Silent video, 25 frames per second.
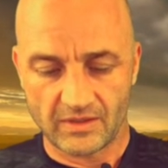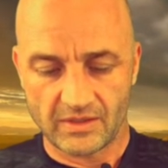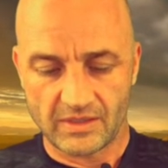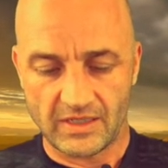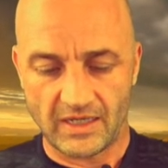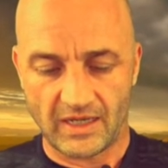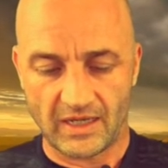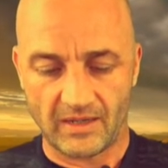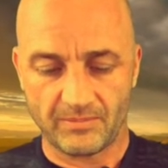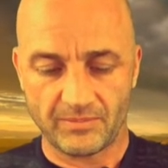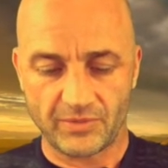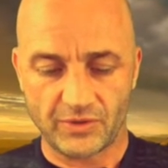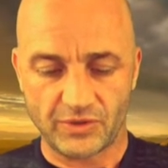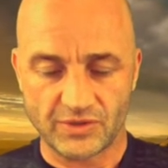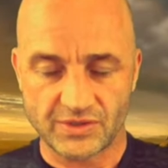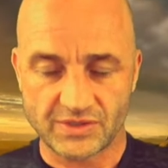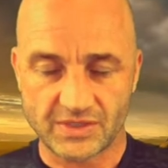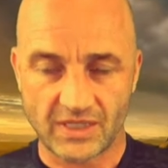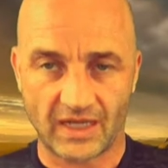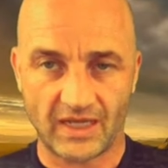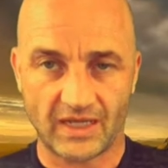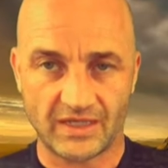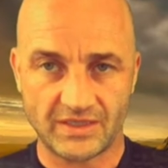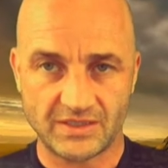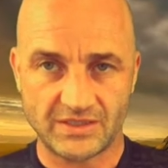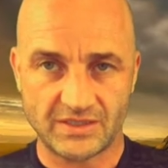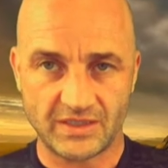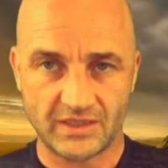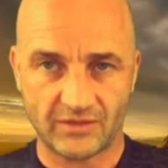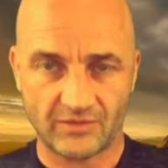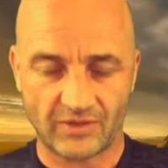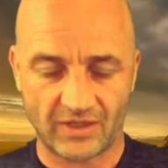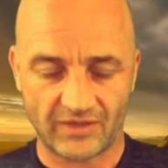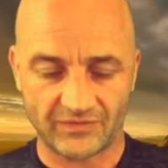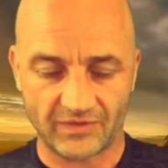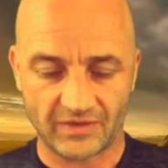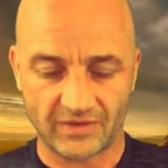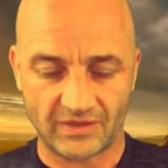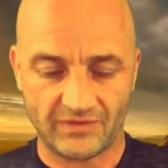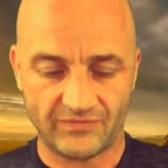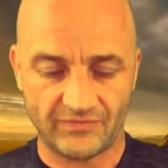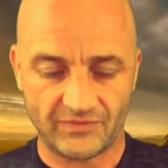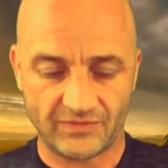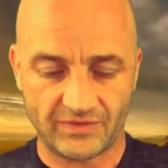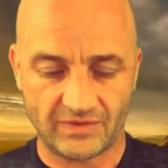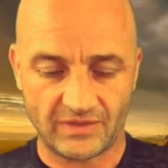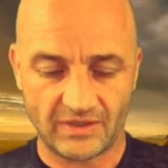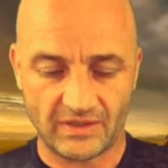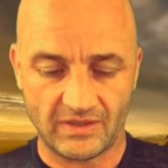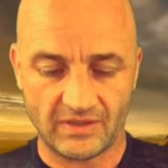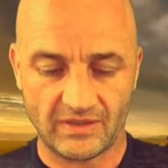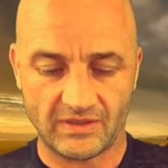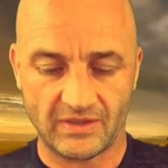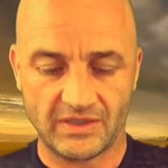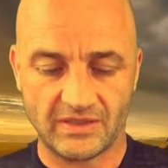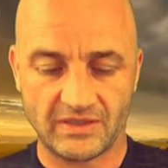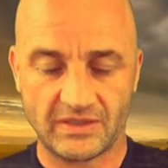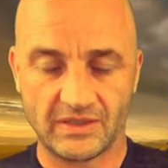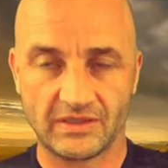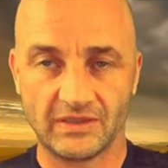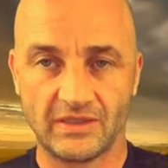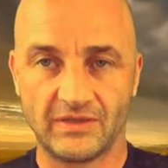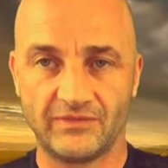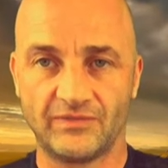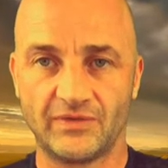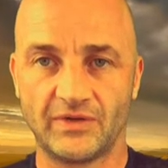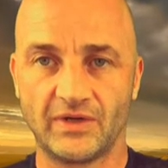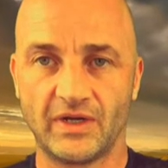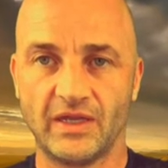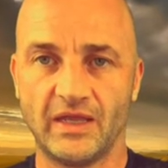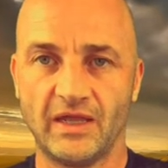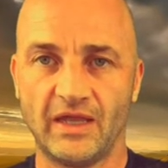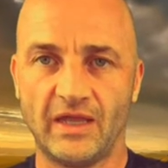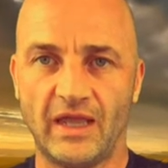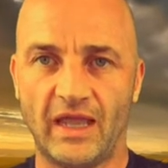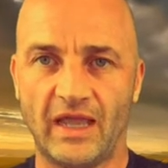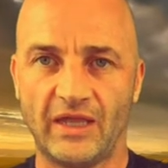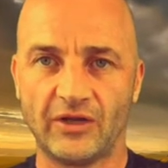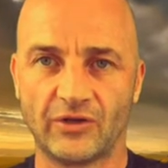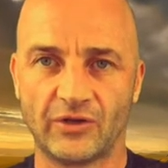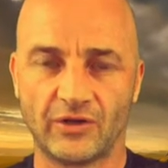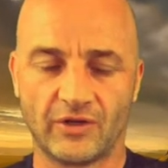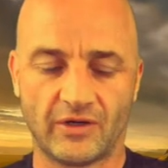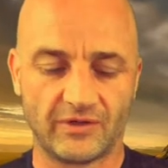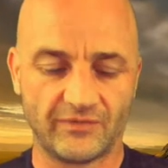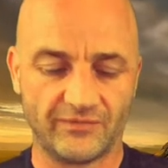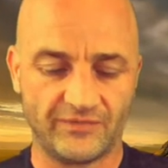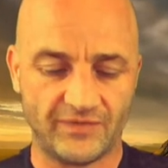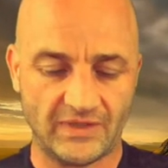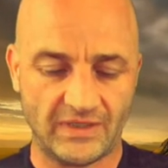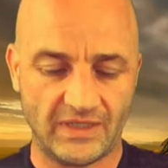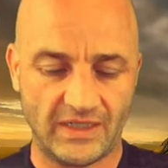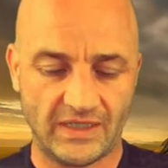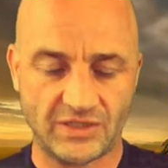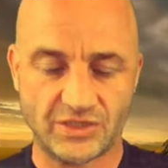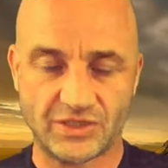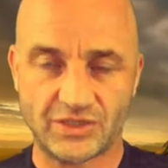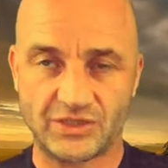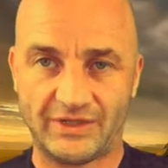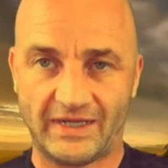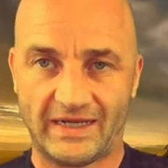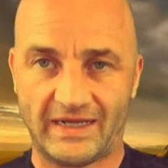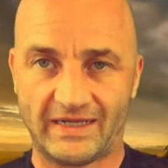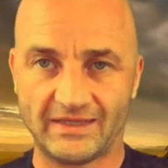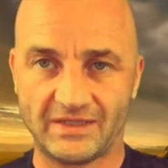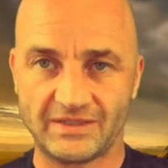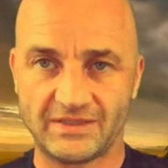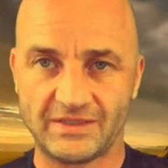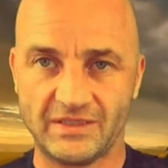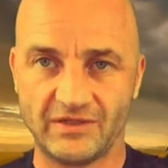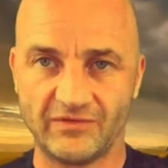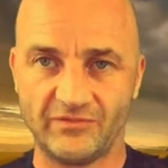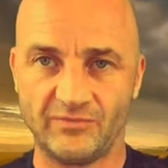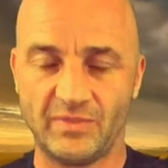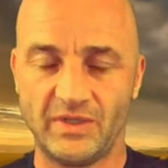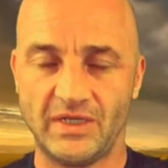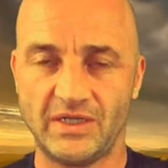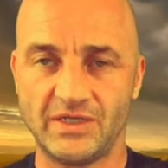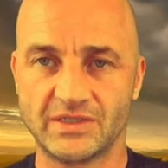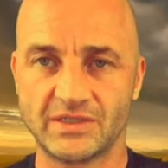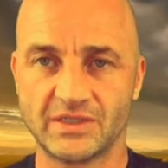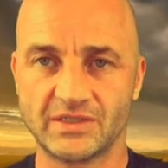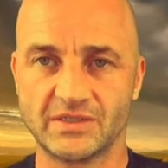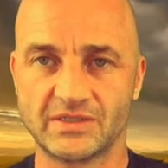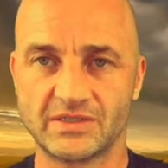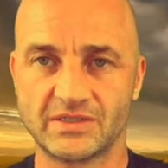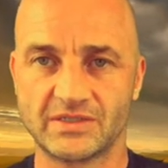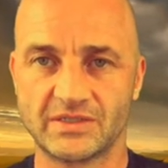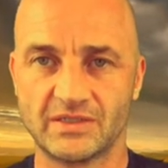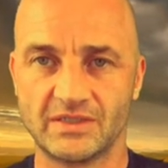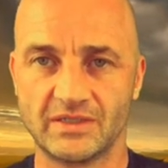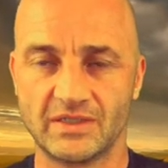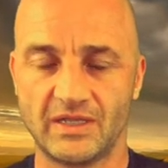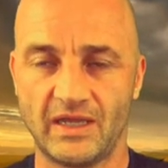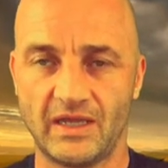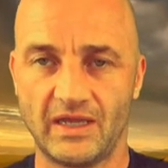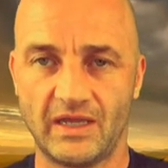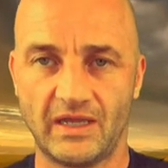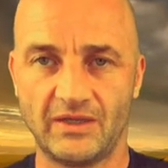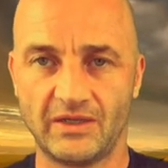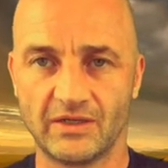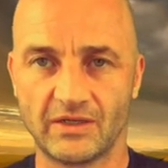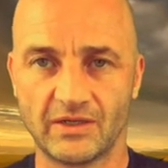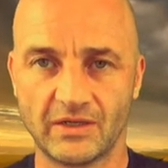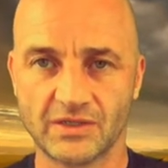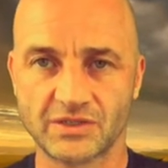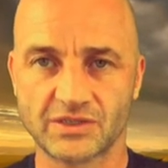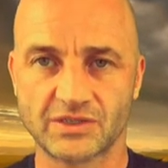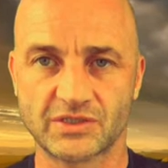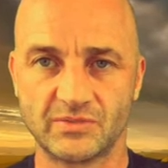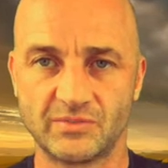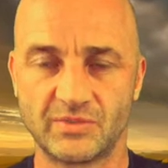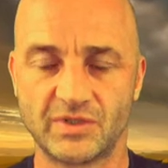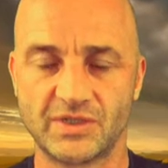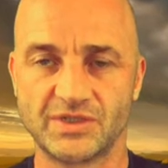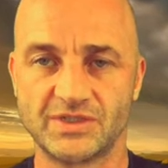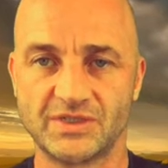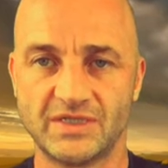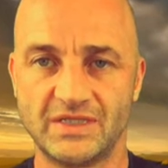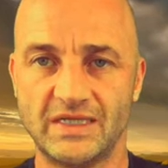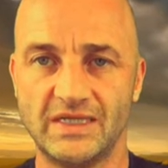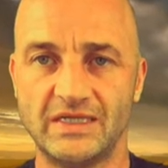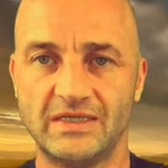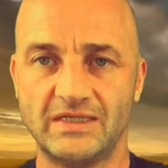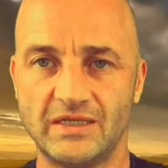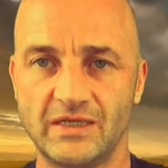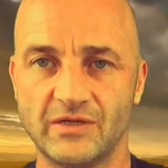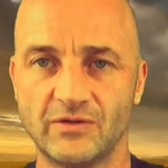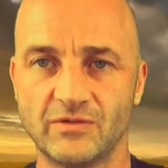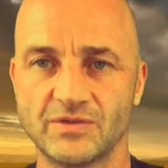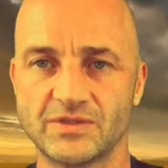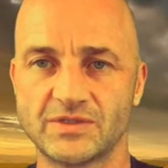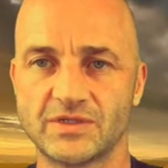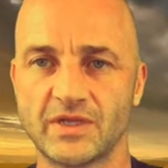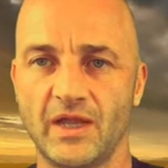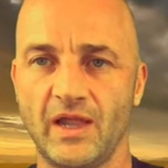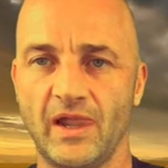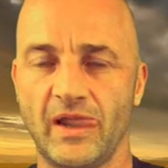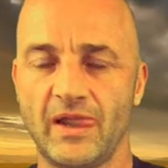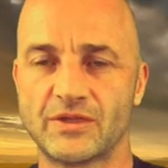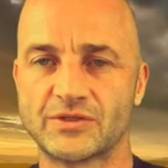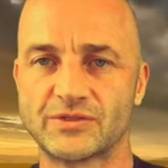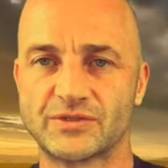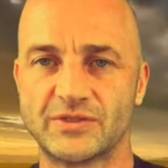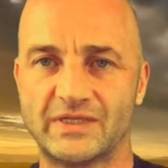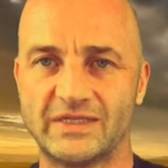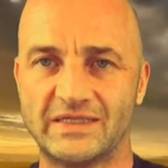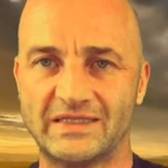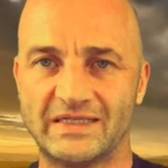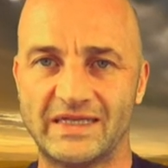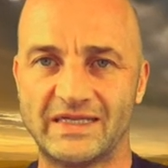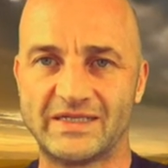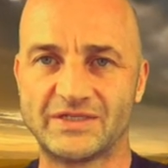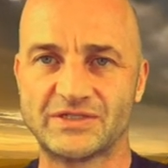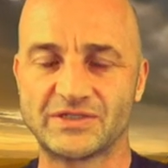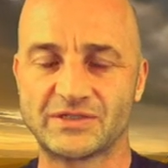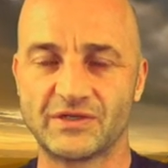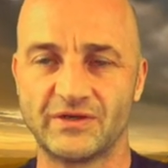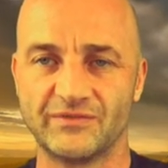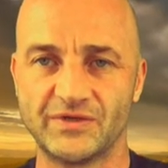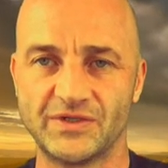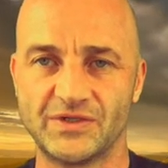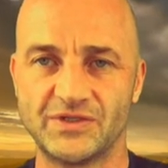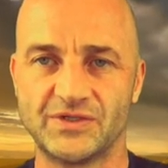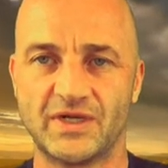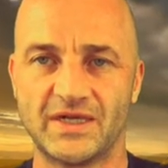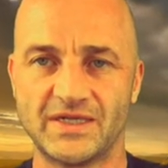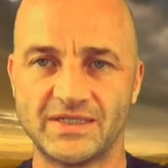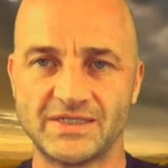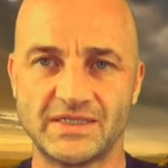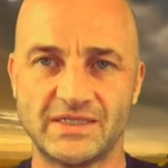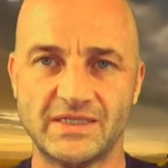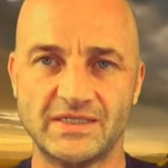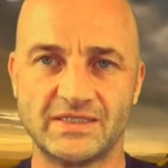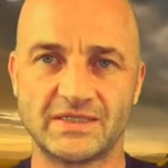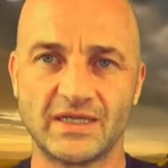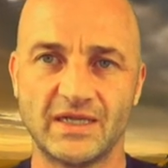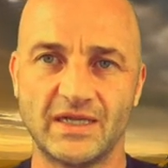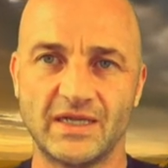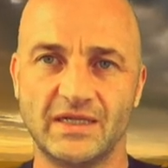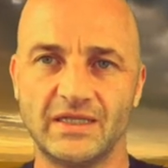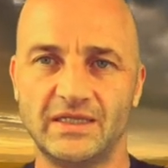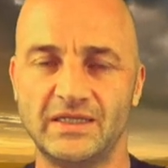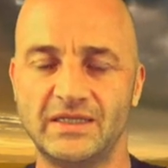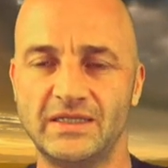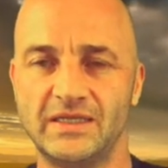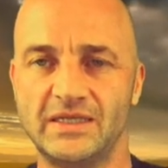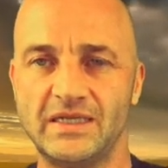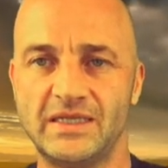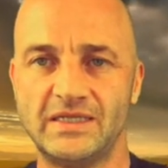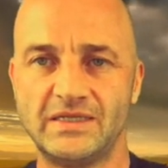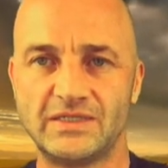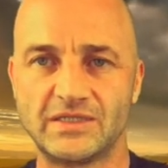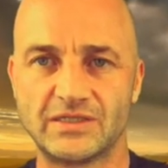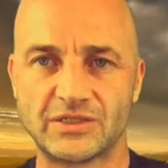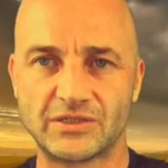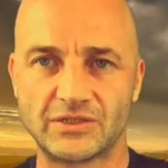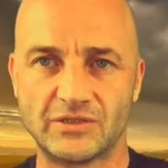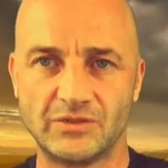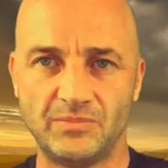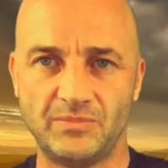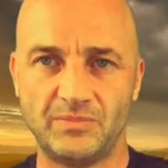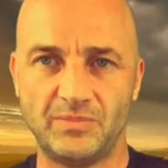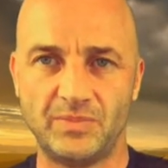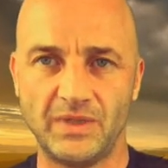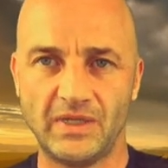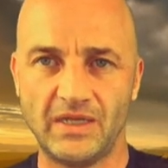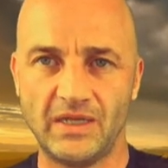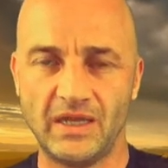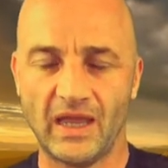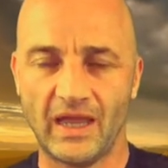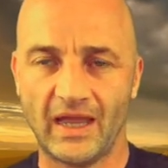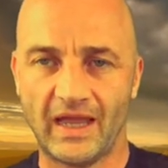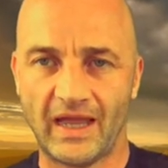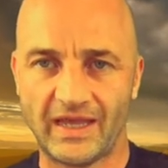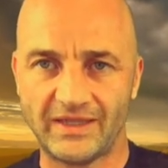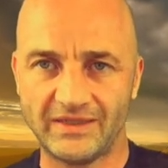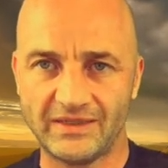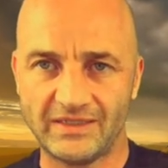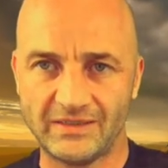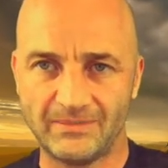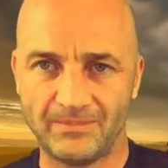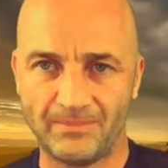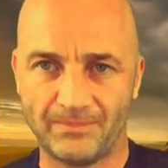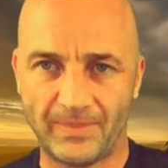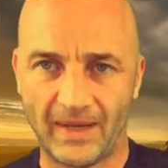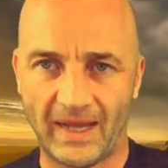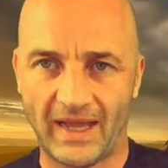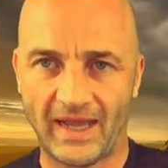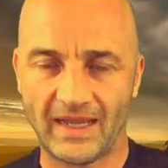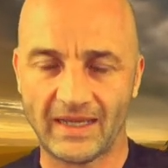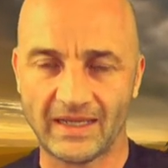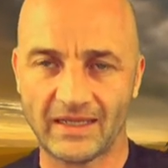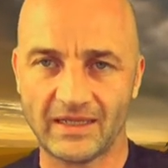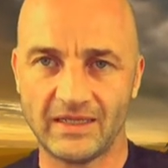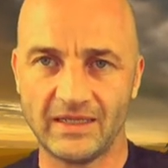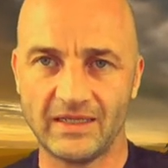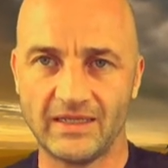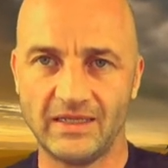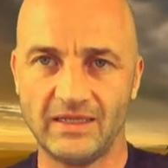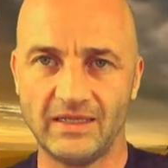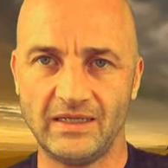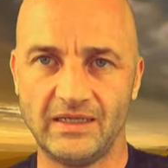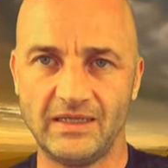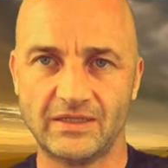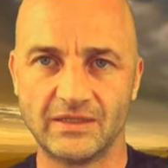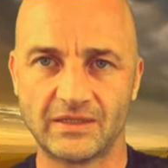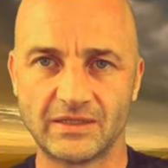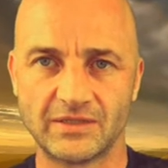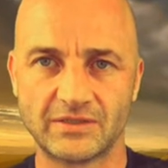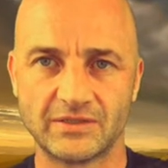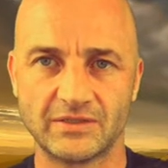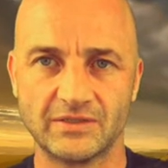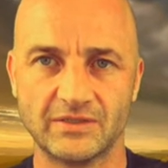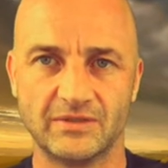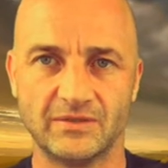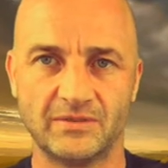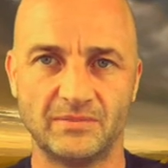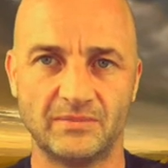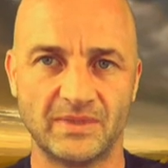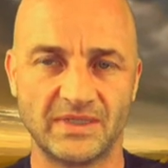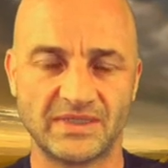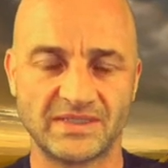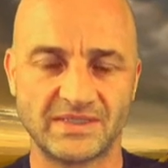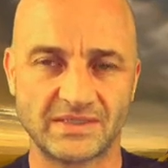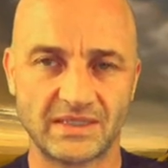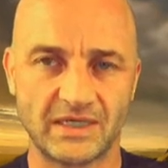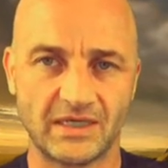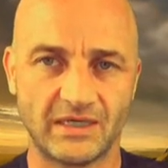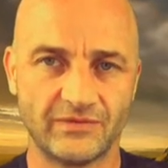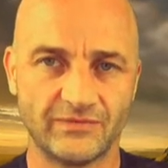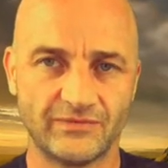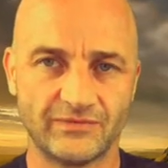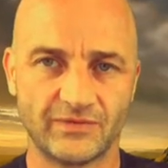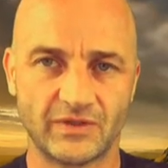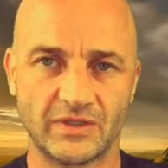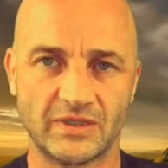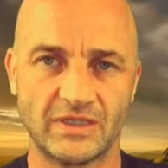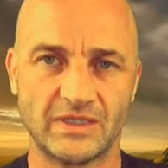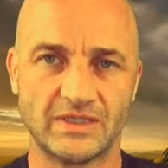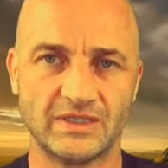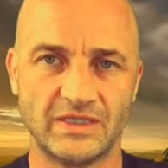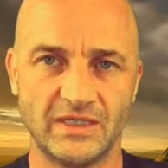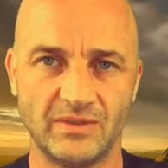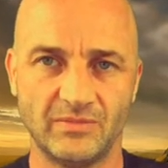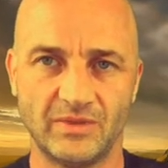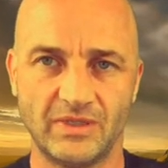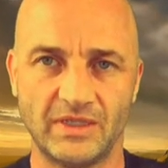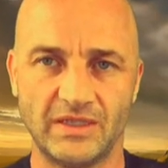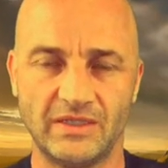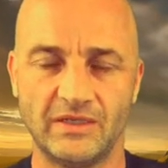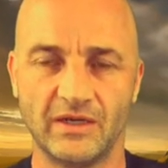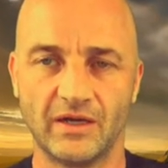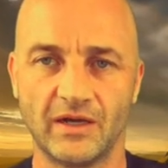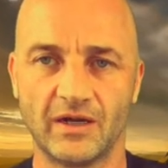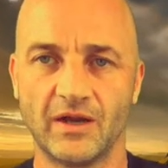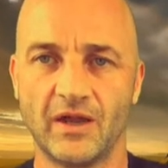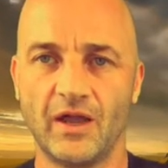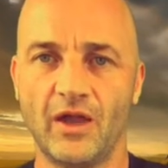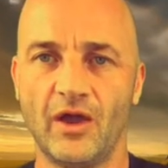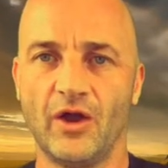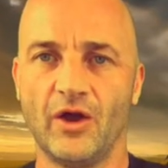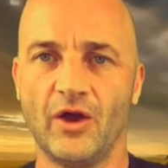Yeah, use the hand gel after every delivery, and confidentiality of patients, the customer's details. So the list of addresses needs to be handed back either to myself or the team leader,